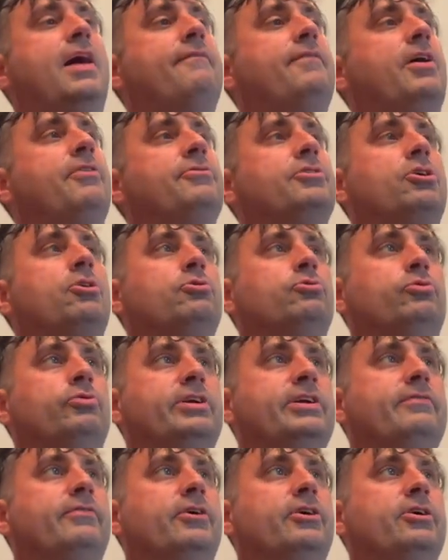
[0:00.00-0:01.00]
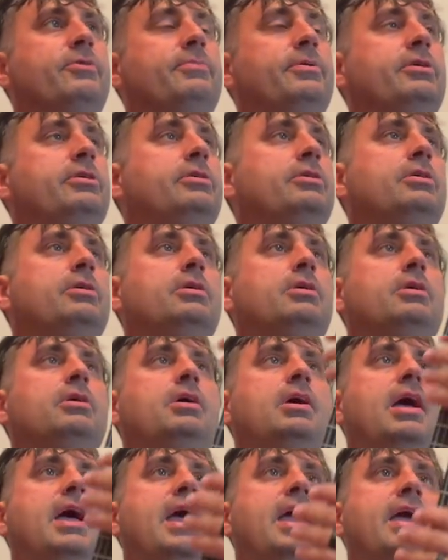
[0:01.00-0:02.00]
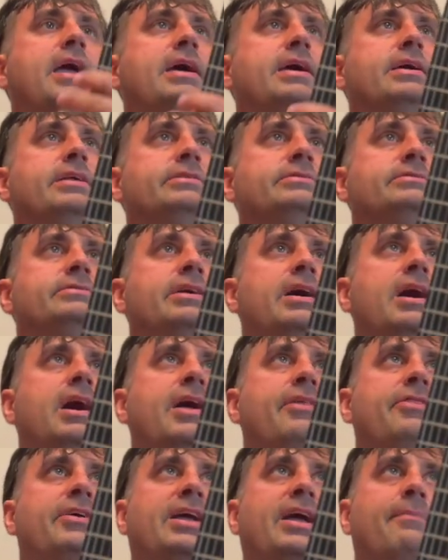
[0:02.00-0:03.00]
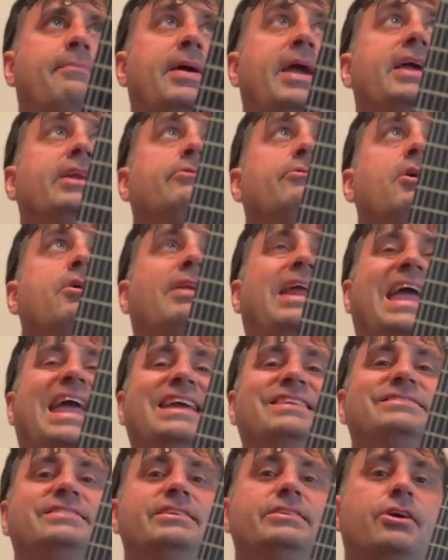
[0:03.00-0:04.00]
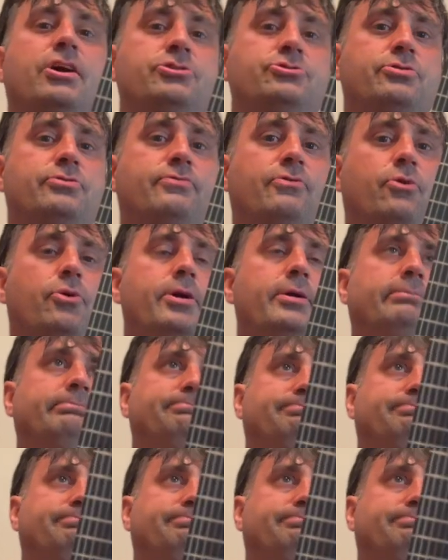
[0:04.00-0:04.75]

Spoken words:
found it on Reverb. And I think I paid around $1,800 for it.